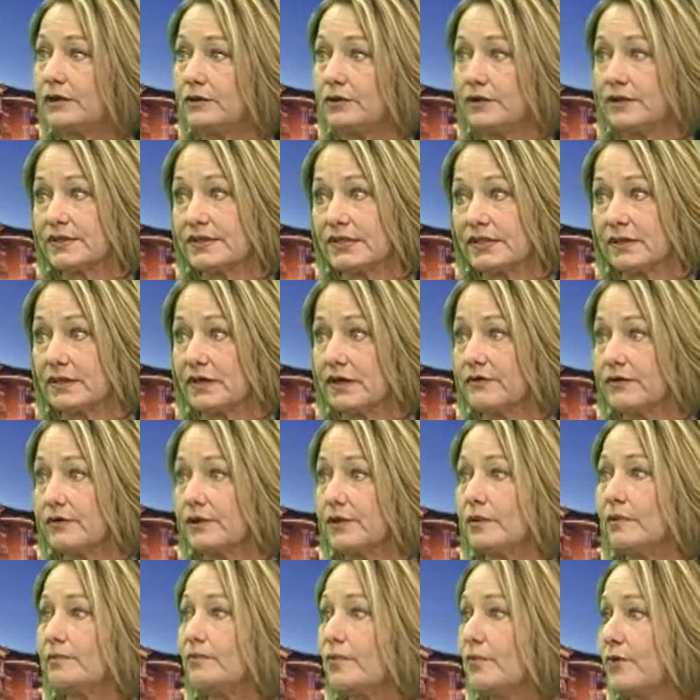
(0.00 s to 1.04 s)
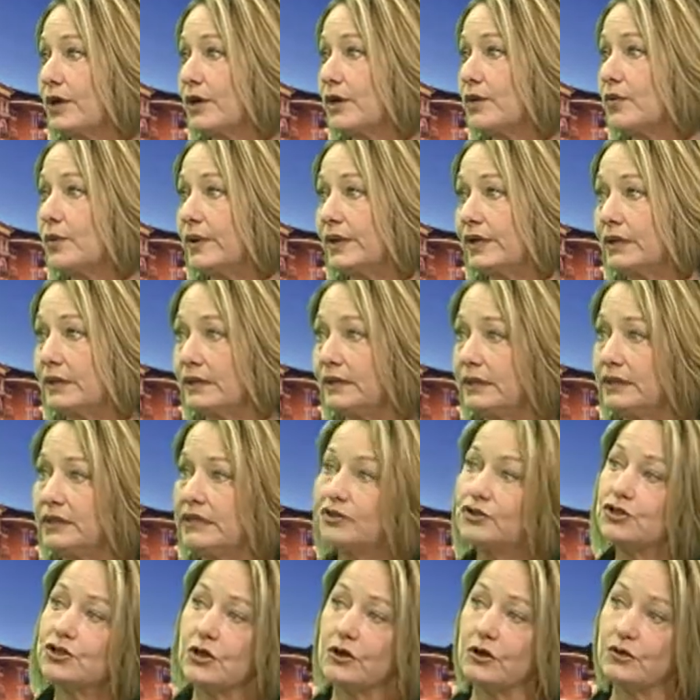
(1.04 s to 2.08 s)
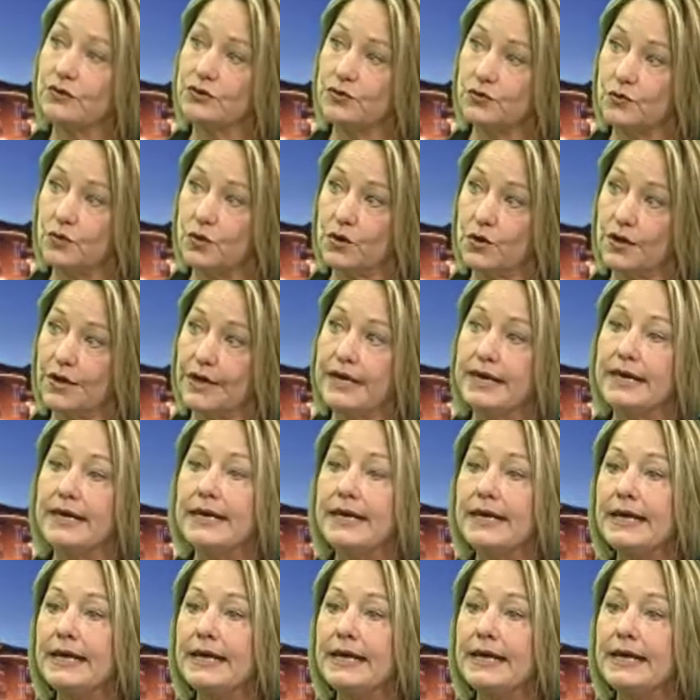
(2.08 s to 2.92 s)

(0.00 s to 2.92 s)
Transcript: Lucas Glover, Brett Quigley, Charles Warren,